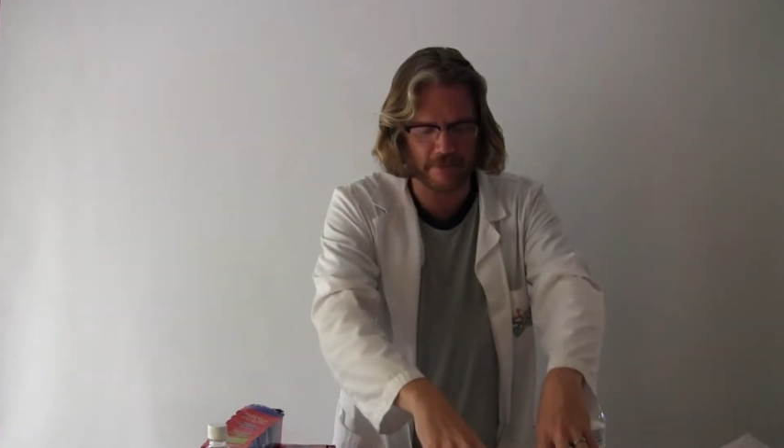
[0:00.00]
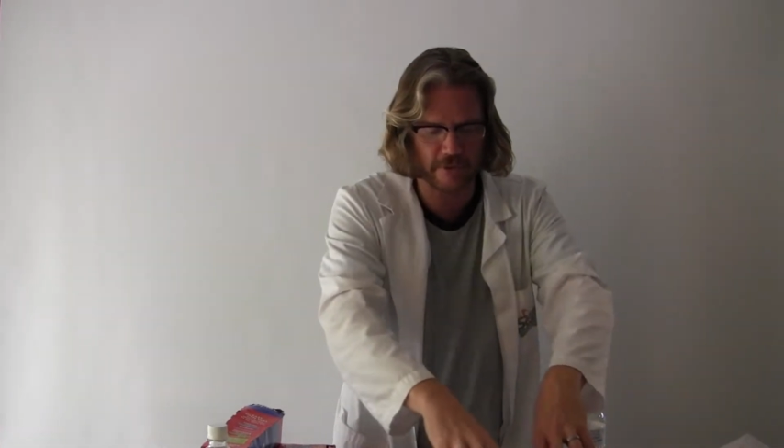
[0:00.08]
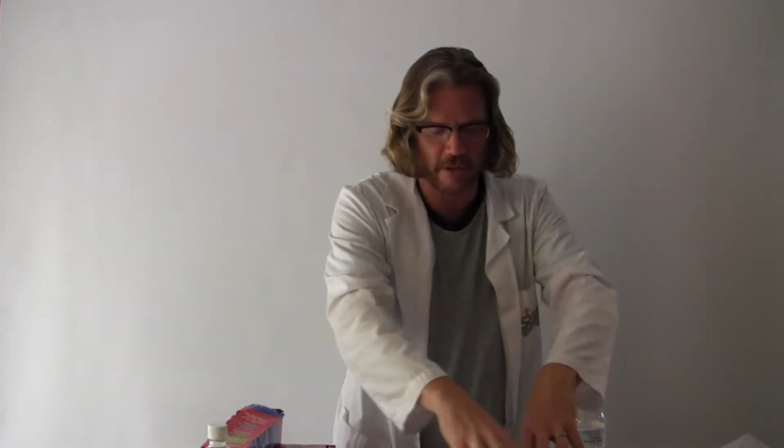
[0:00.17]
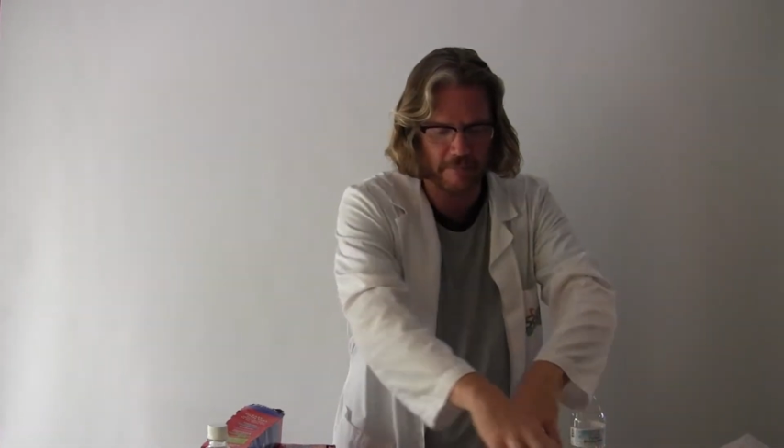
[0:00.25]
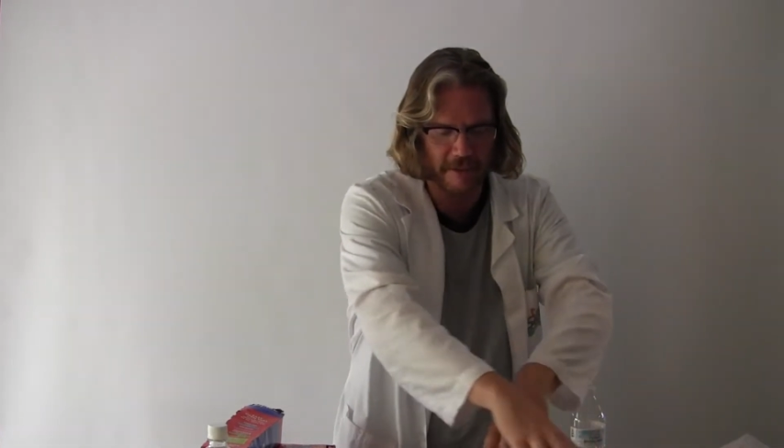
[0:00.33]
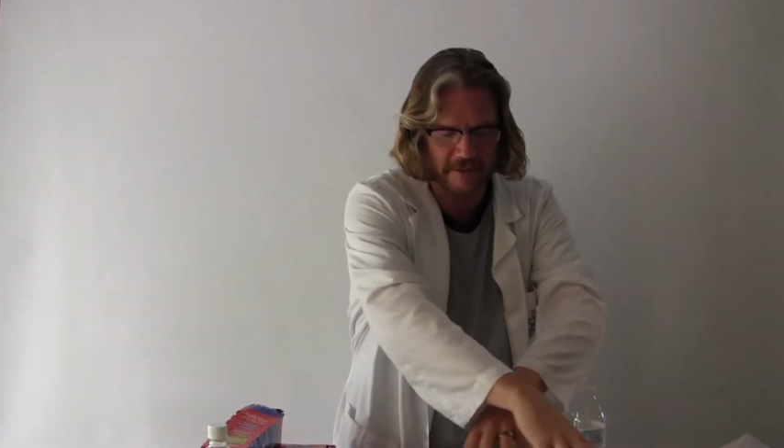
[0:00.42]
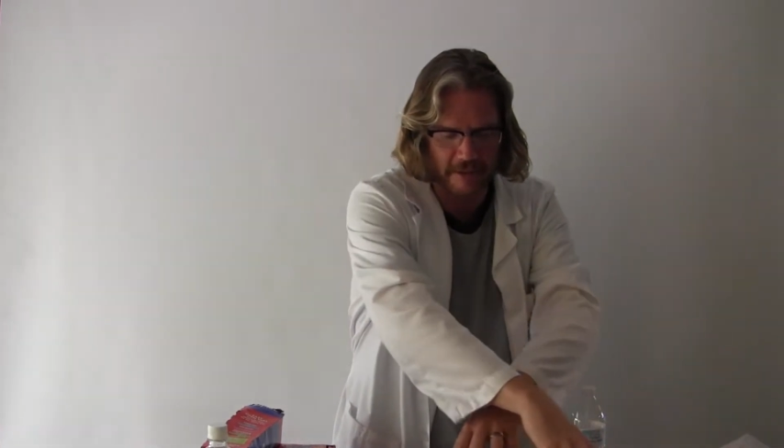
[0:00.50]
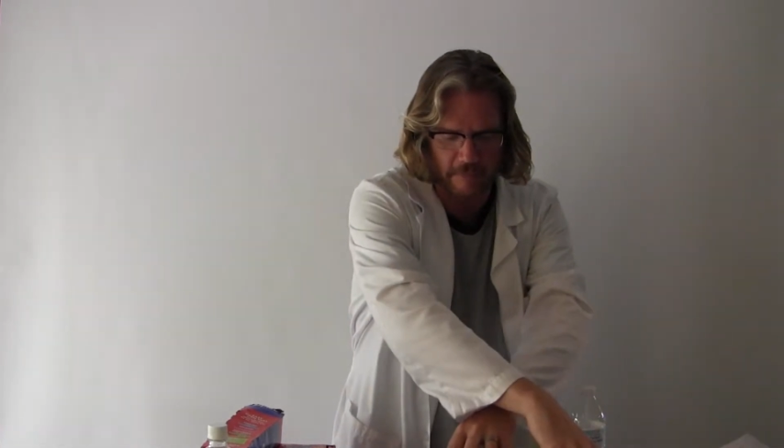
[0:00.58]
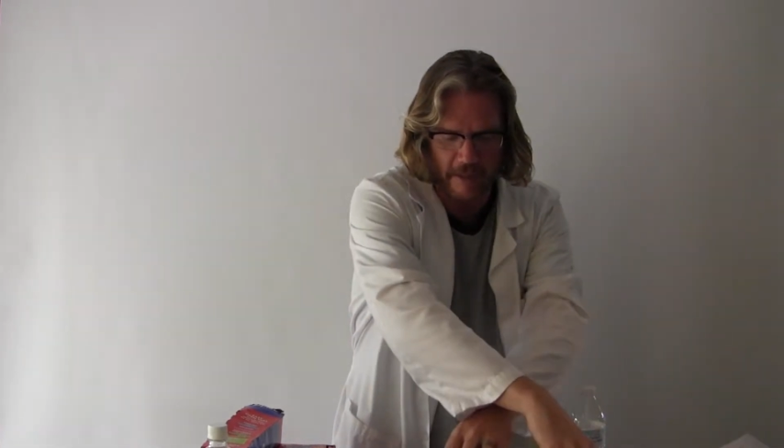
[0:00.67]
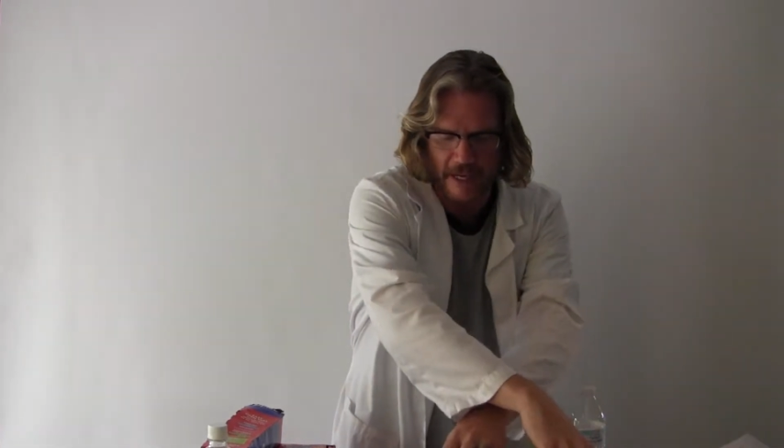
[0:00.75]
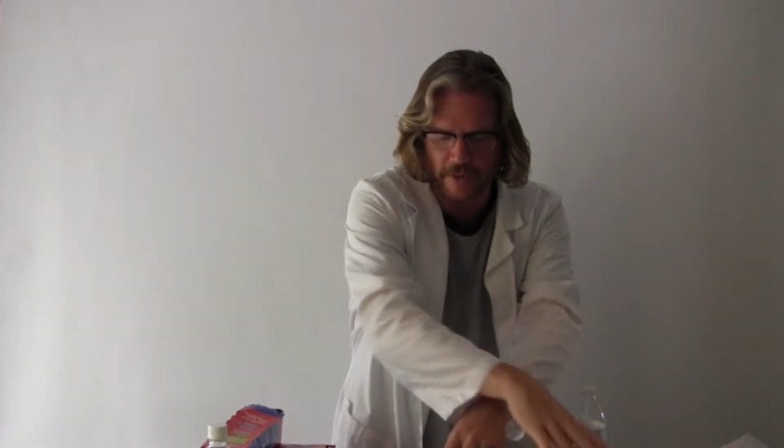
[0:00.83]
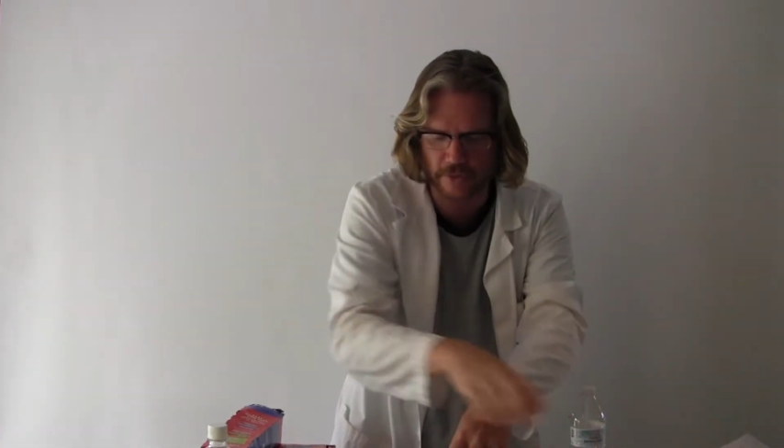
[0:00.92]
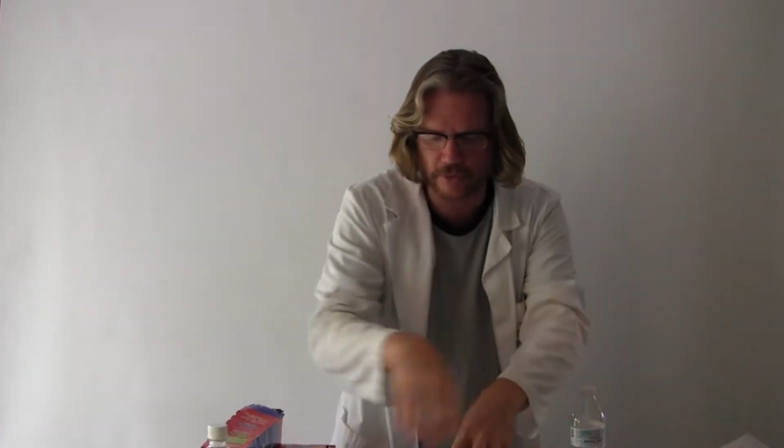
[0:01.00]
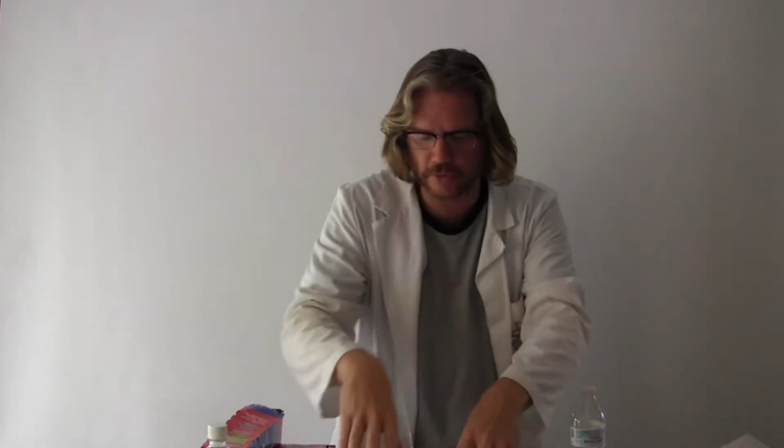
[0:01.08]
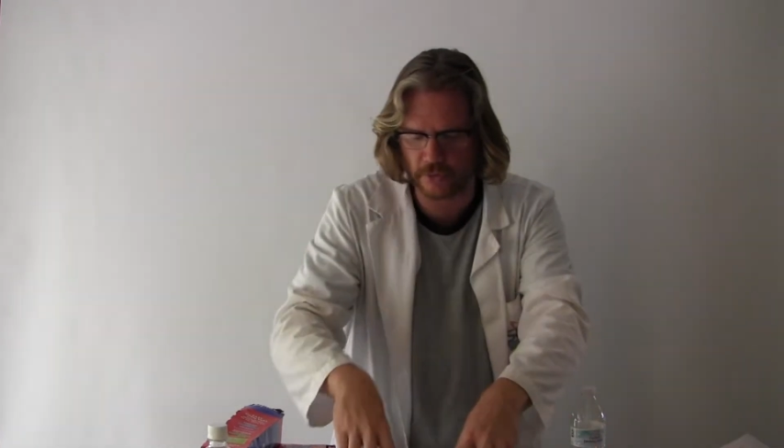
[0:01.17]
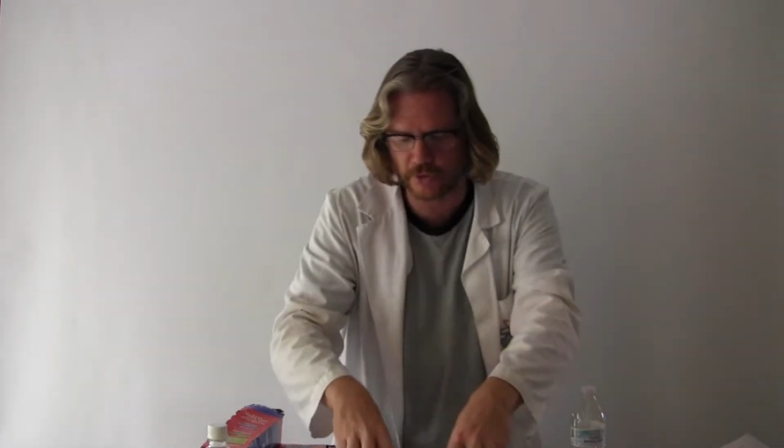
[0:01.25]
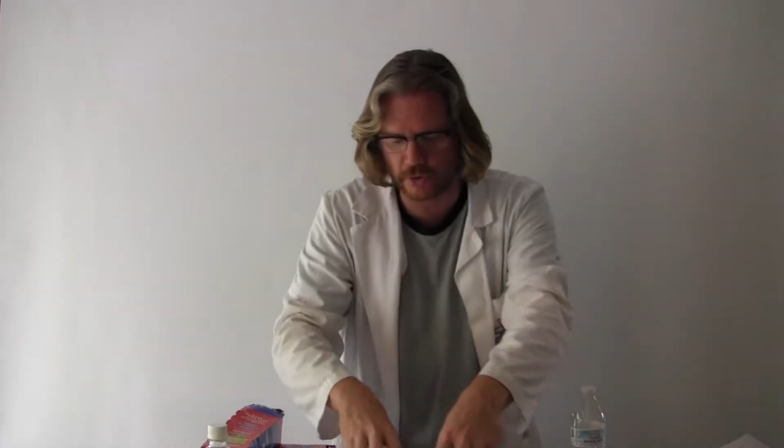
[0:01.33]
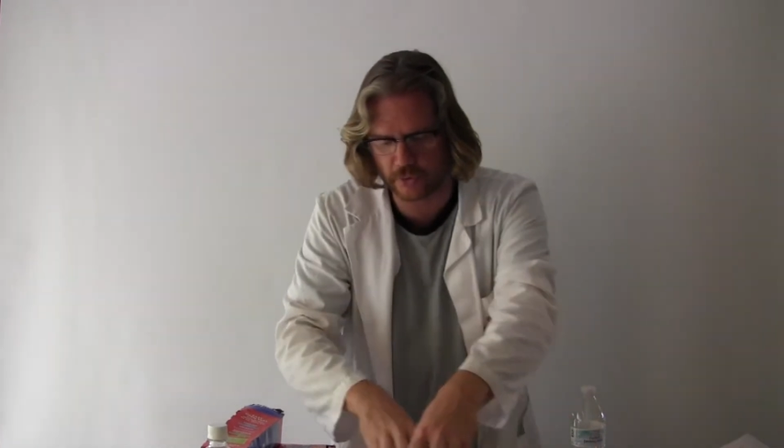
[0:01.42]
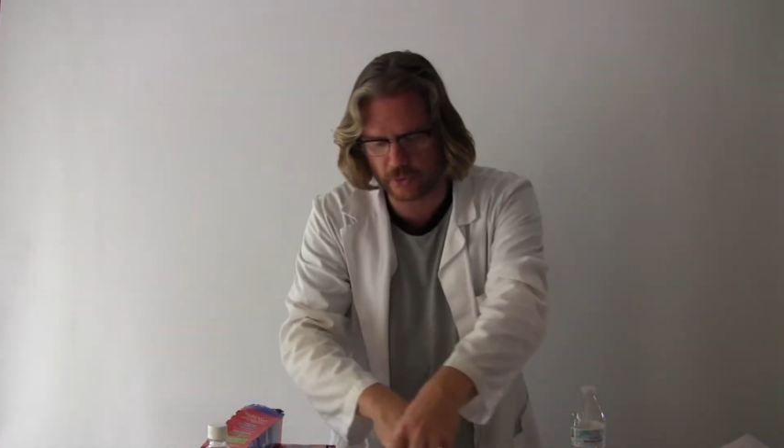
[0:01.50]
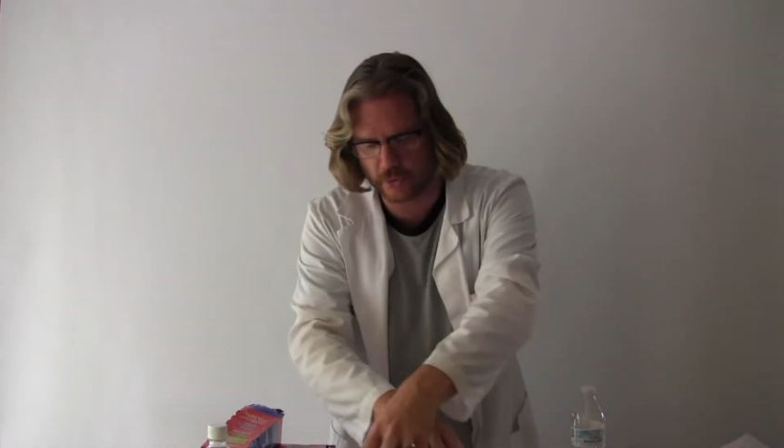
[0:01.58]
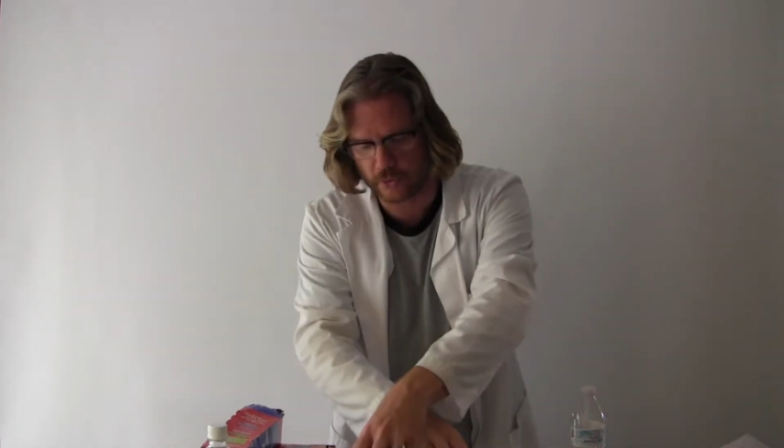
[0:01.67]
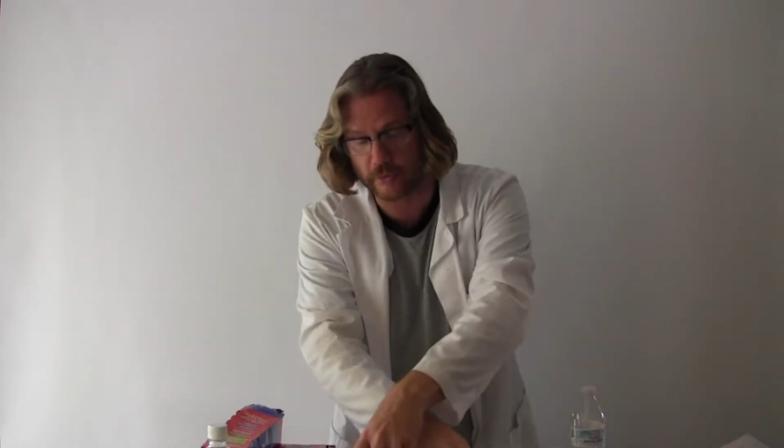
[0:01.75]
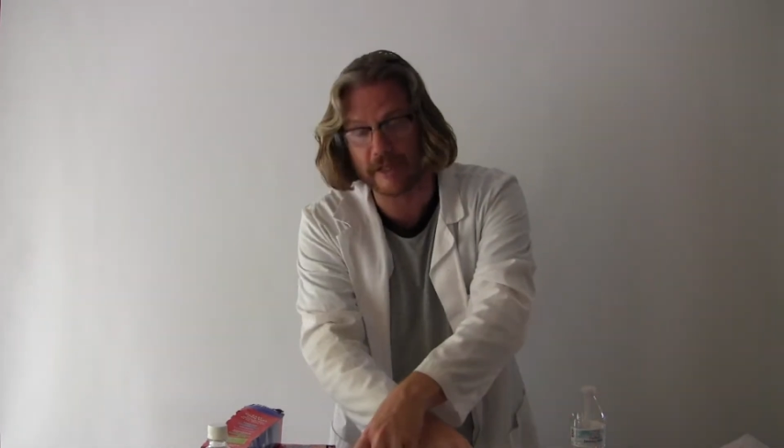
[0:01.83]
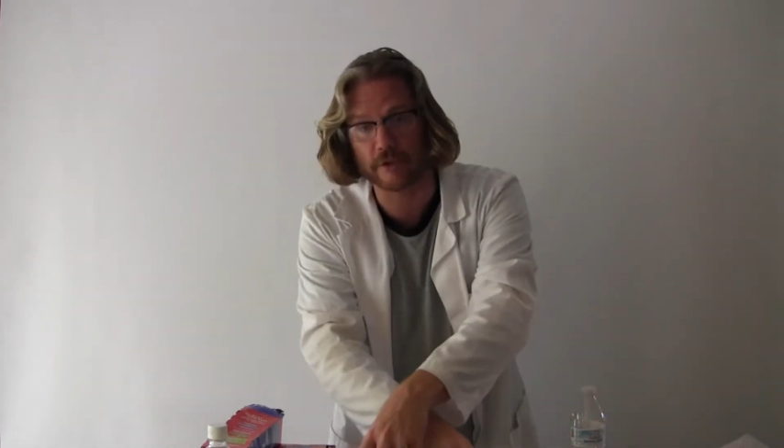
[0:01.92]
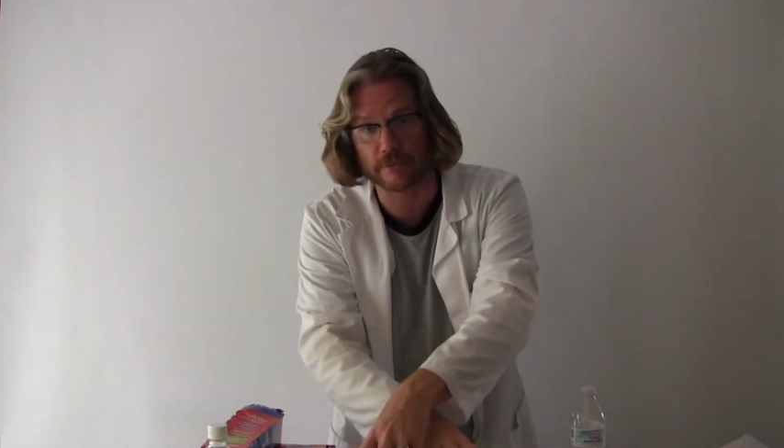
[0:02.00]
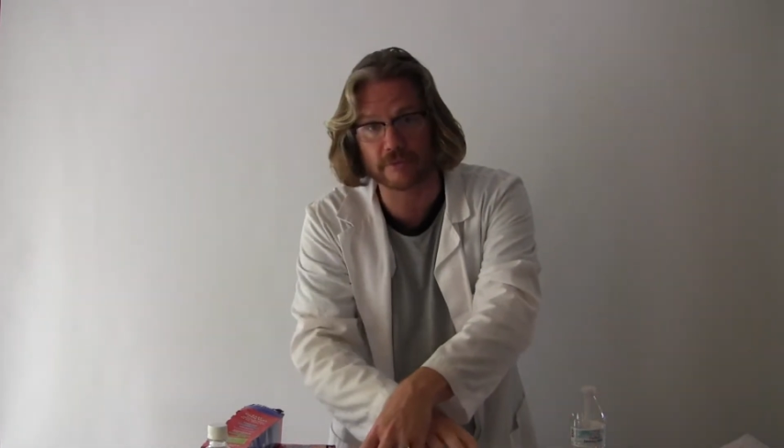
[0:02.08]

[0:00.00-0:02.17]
start mixing around, do, do, do, do, do, and you